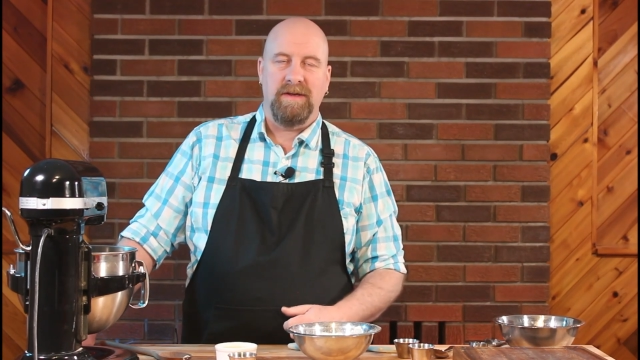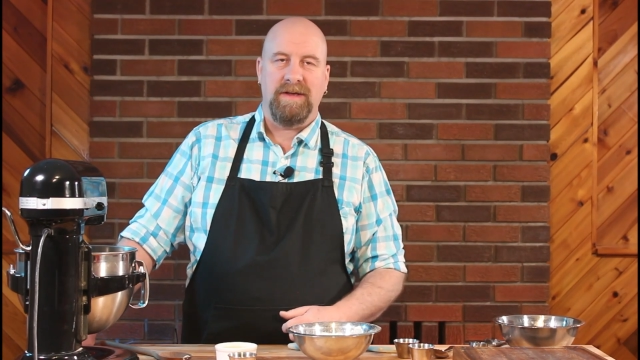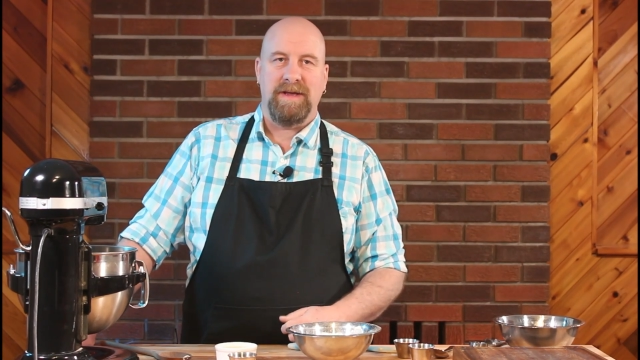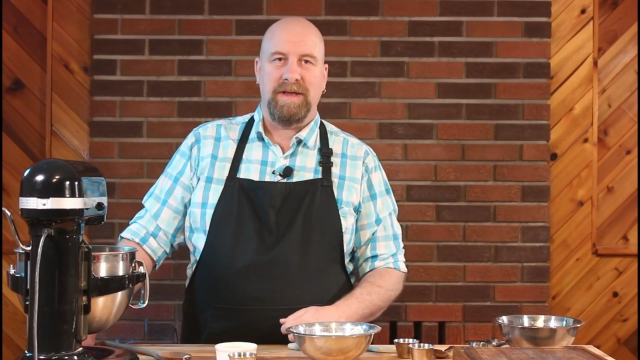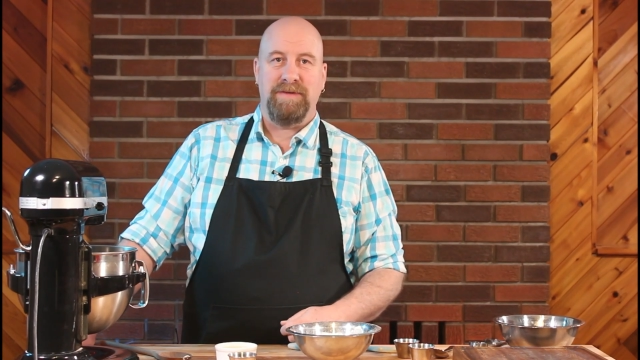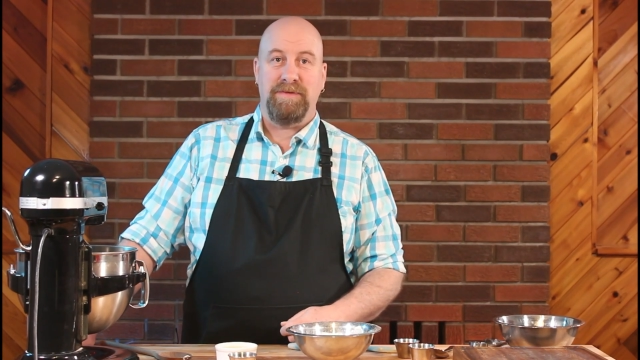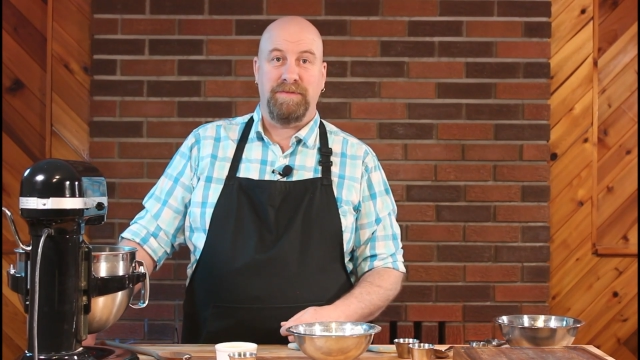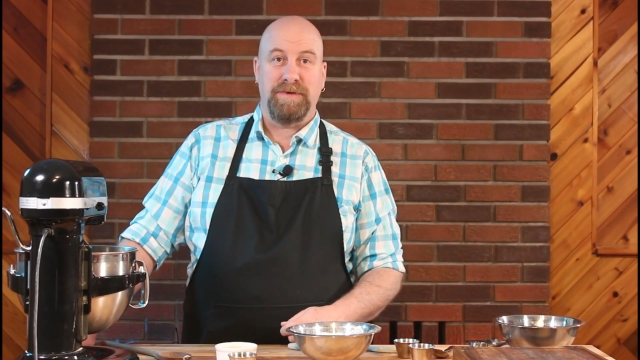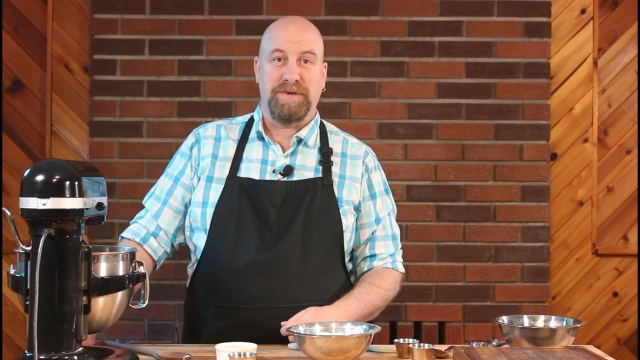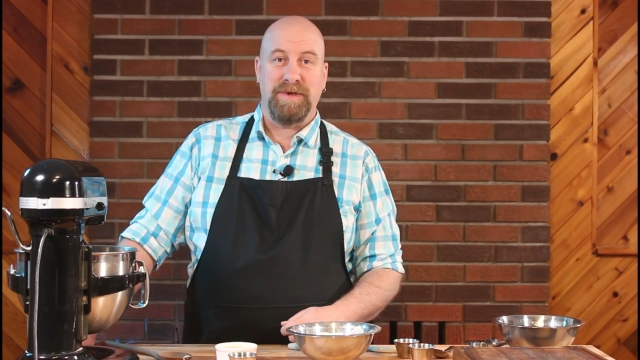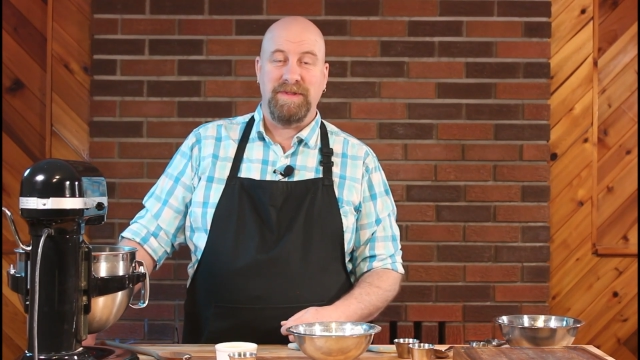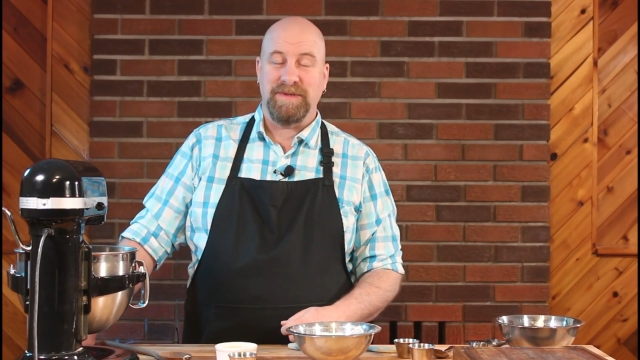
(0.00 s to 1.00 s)
even if
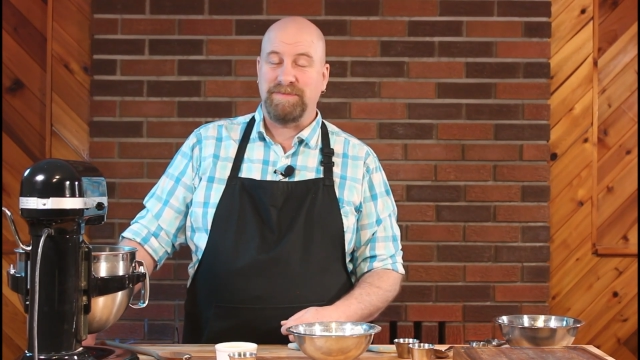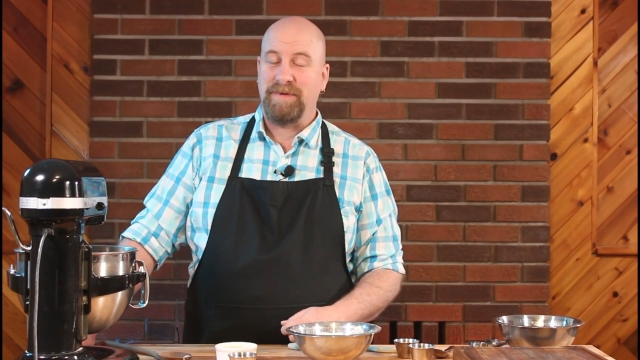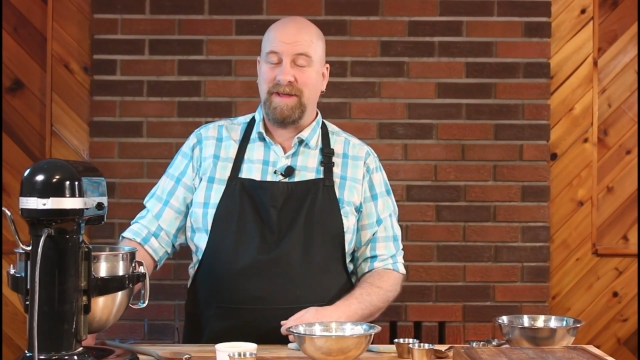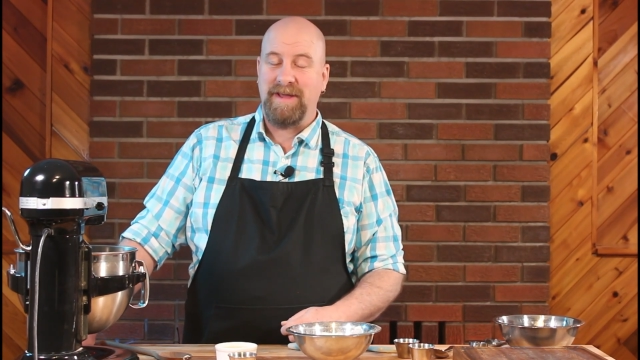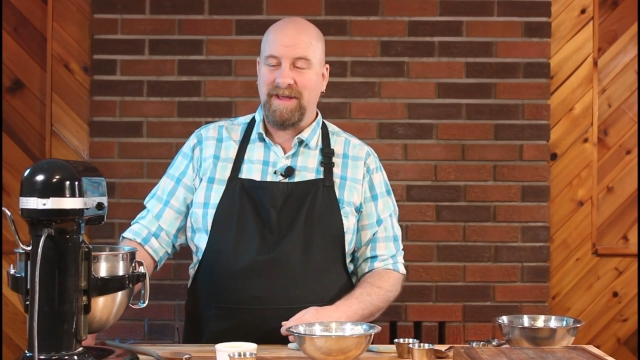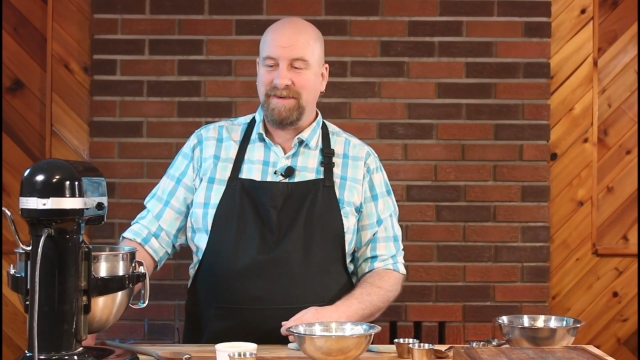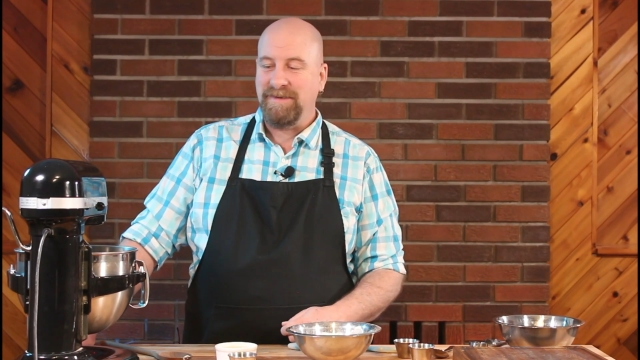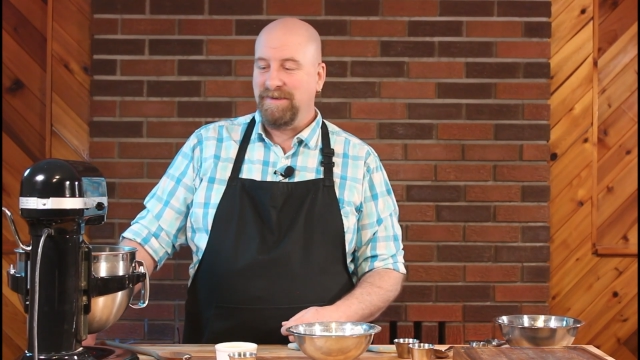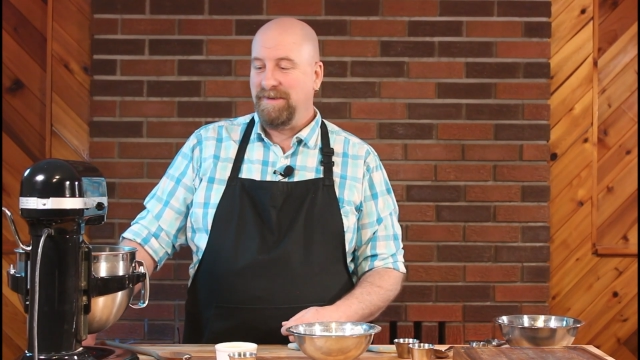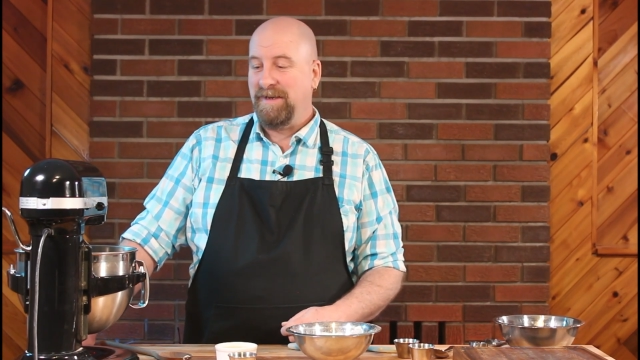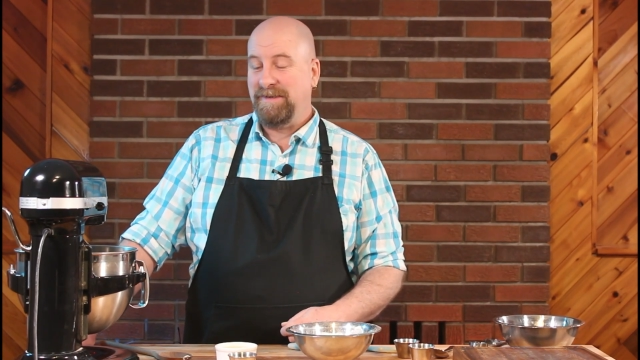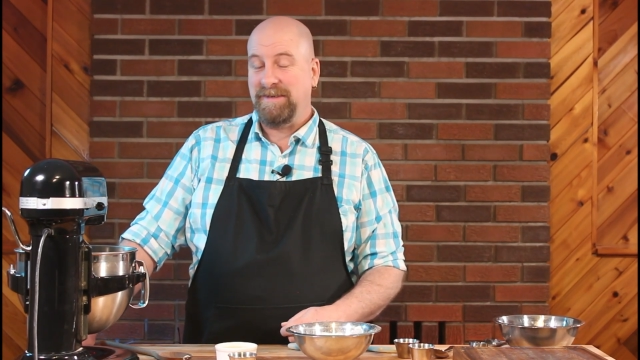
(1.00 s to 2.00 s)
you're doing this by hand, it